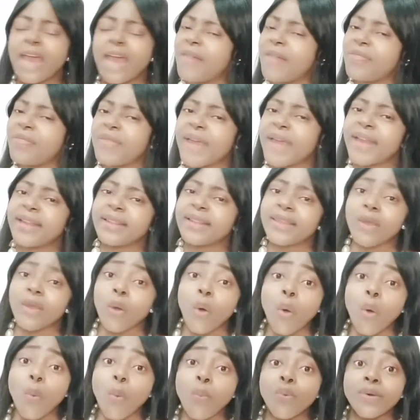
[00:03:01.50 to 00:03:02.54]
and then they
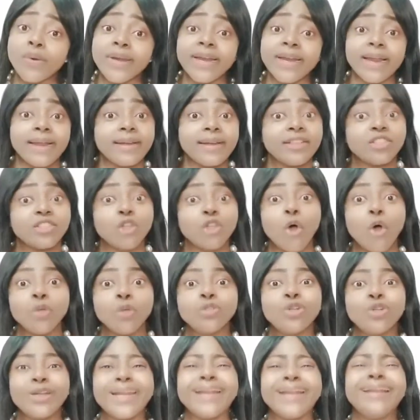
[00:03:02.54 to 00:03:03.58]
open it and it's all
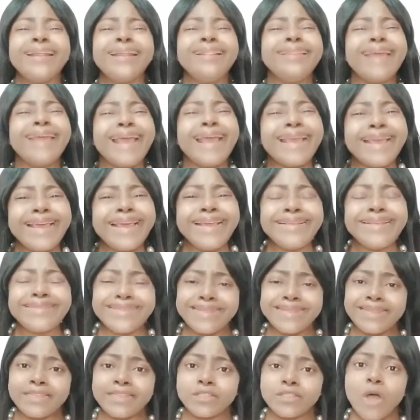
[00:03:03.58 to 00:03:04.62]
done, and then they're
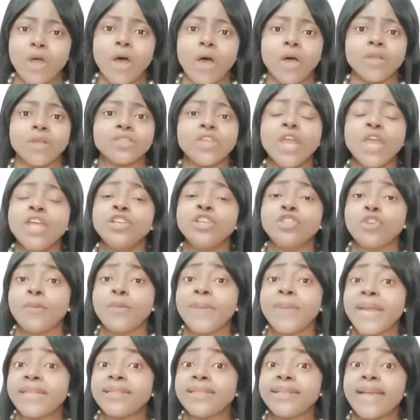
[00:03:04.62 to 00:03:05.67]
eating this hot. So
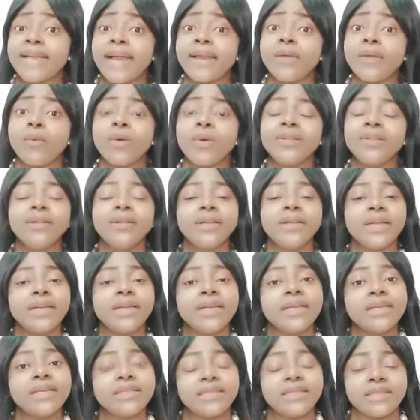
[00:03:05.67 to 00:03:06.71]
basically, what the
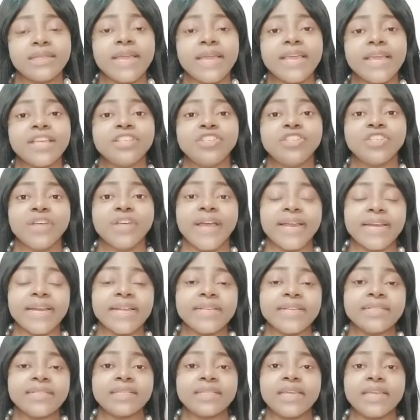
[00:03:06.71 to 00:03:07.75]
lady is saying in
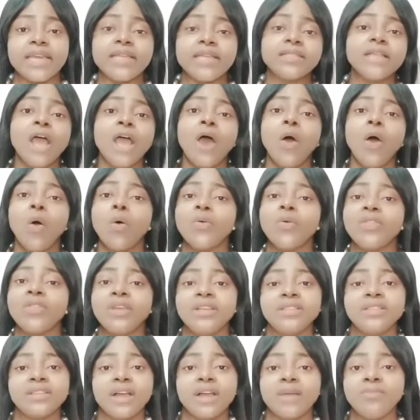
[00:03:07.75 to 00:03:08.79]
Chinese is, oh,
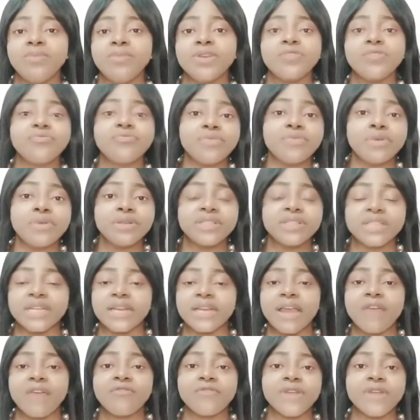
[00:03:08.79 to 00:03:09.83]
these are beetroots in
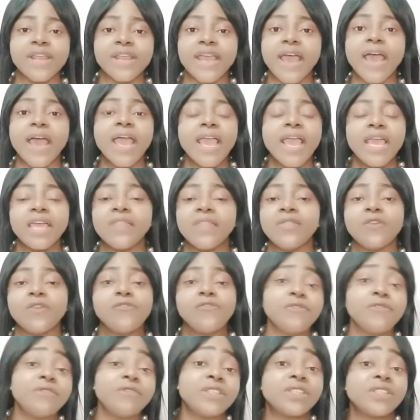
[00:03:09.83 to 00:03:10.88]
Africa, in the
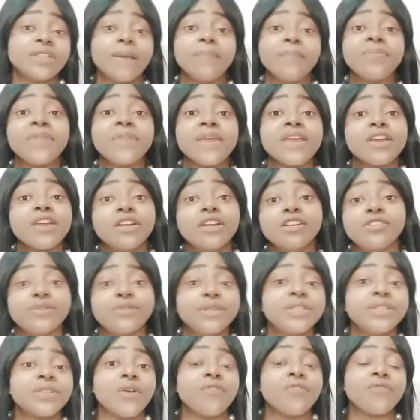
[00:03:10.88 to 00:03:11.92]
fifty something
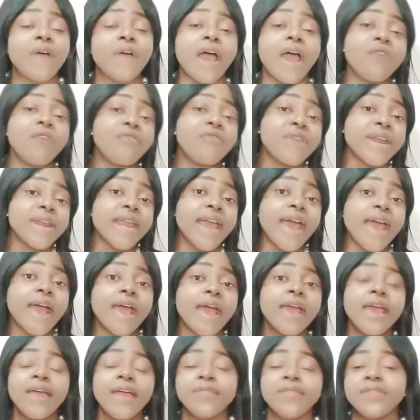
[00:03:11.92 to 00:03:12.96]
countries of Africa.
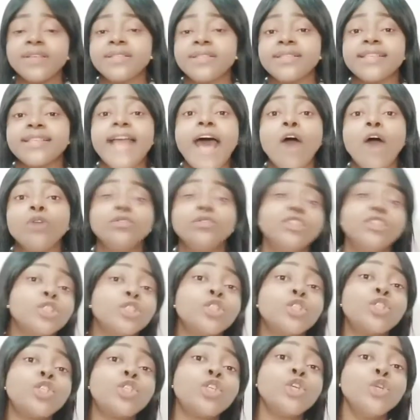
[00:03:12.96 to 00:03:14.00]
This is how they
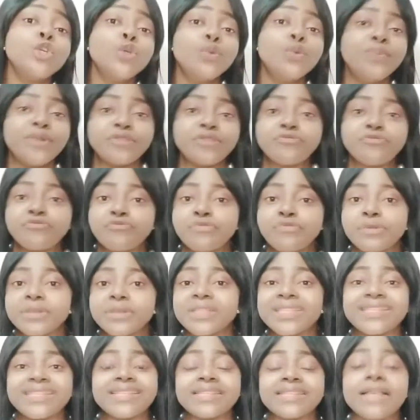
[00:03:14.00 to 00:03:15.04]
stew beetroots
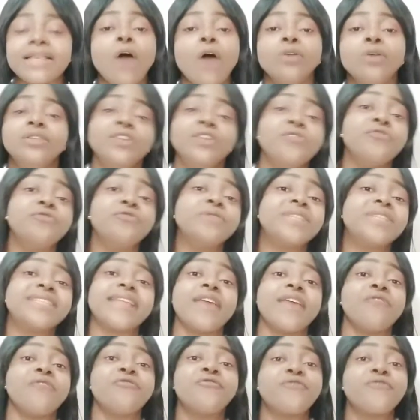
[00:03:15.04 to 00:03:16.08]
beetroots. This is how they
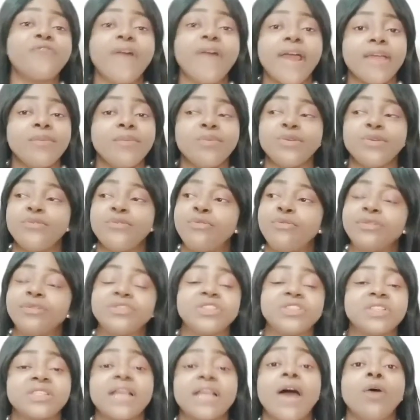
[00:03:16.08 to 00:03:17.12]
stay fry beetroots.
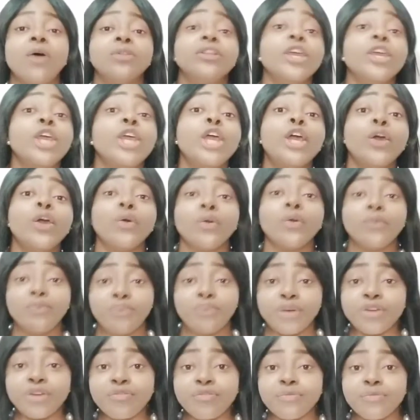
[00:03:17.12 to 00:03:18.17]
This is how they cook
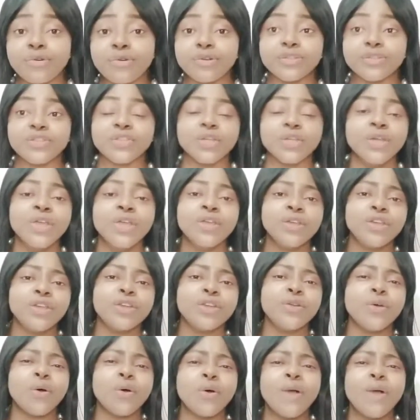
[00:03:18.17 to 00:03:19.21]
beetroots, you
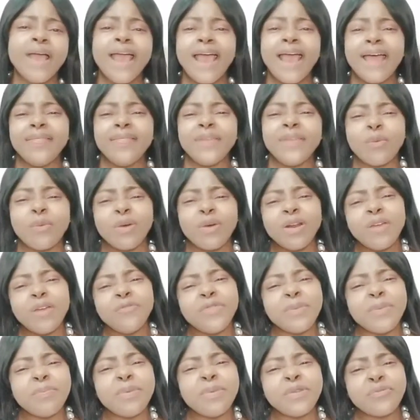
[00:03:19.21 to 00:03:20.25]
know. And then one of
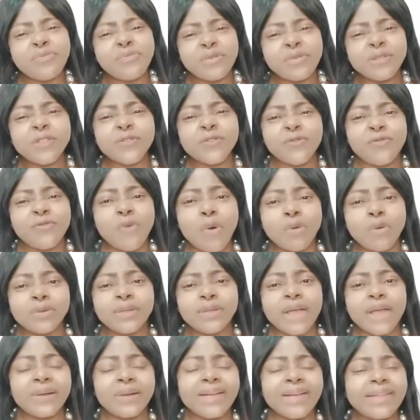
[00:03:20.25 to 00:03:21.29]
the beetroots fall
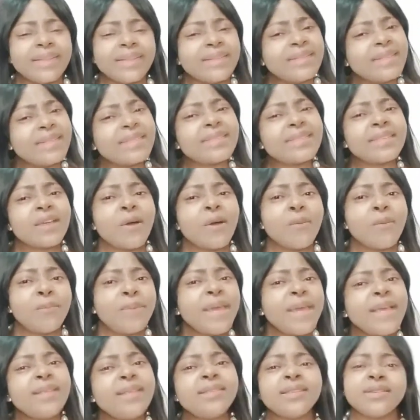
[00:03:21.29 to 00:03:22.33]
down and then this girl
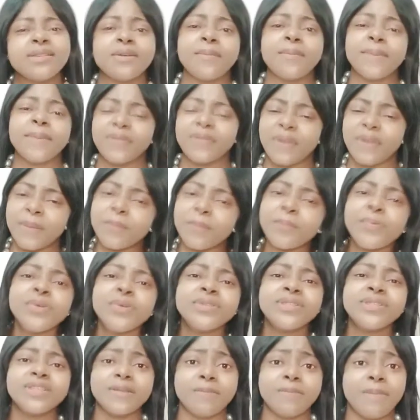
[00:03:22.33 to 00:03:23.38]
picks it up and then
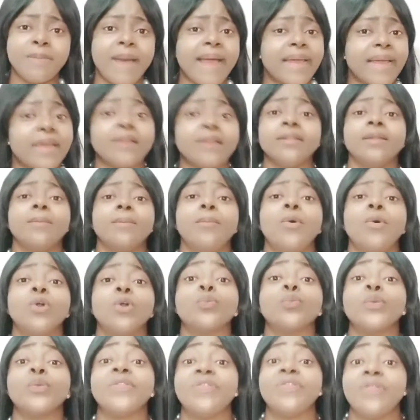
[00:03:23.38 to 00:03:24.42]
puts it back in the pot
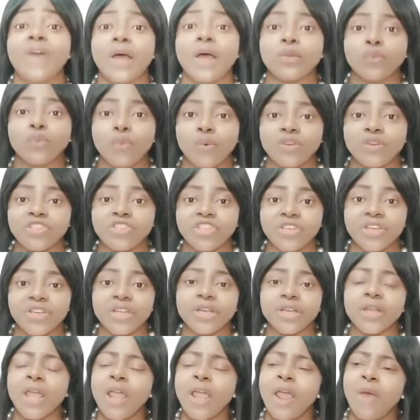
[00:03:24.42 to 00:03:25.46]
without washing it.